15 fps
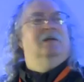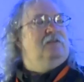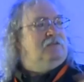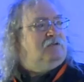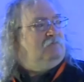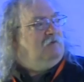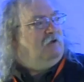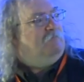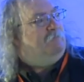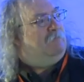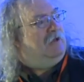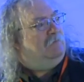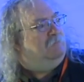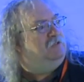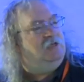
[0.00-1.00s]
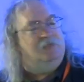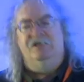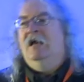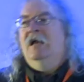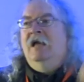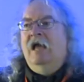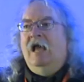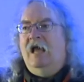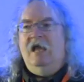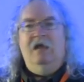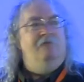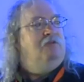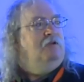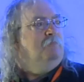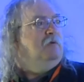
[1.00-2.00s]
This is why when Pap says,
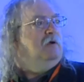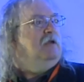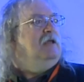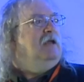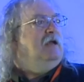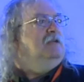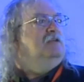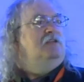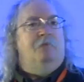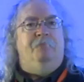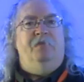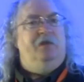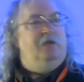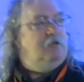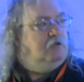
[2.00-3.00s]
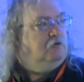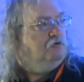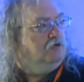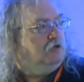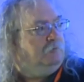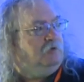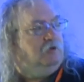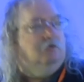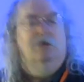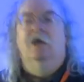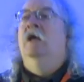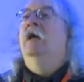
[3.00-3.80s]
everybody has something to contribute.